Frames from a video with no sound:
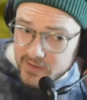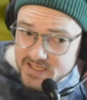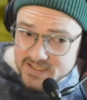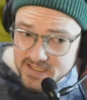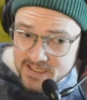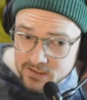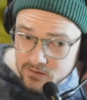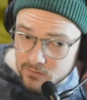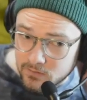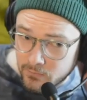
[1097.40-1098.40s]
didn't
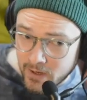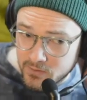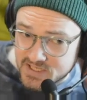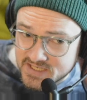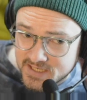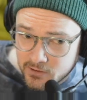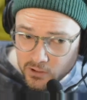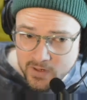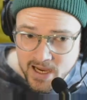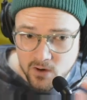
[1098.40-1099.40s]
route to stereo
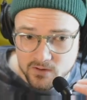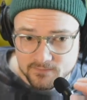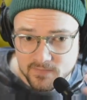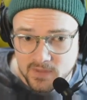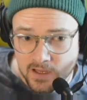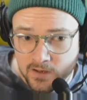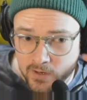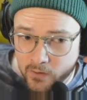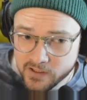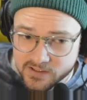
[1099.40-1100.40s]
out. It
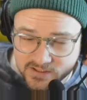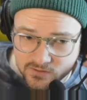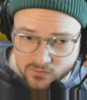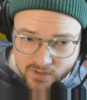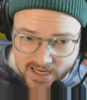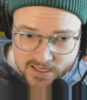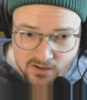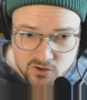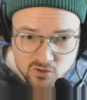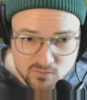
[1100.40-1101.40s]
routed to a
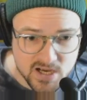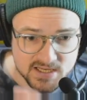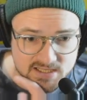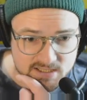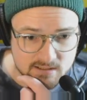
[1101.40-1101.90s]
new bus.